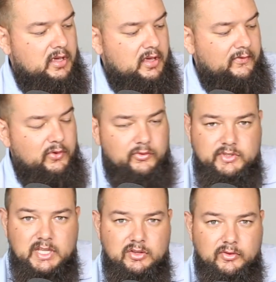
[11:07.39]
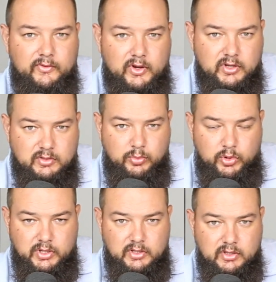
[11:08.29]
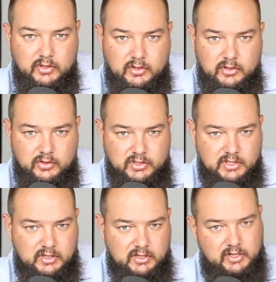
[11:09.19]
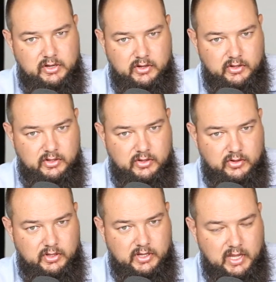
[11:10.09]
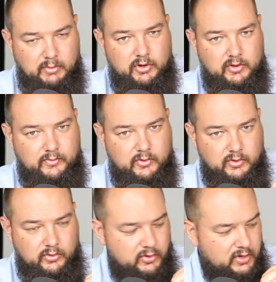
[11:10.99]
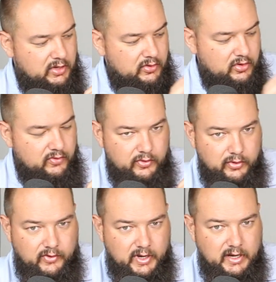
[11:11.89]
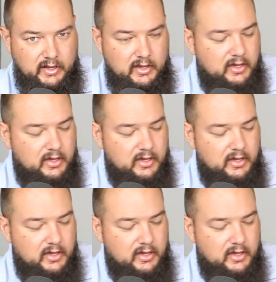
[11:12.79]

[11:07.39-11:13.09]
if you've set your focus point to a certain area on the, on the camera or in your, in your viewfinder,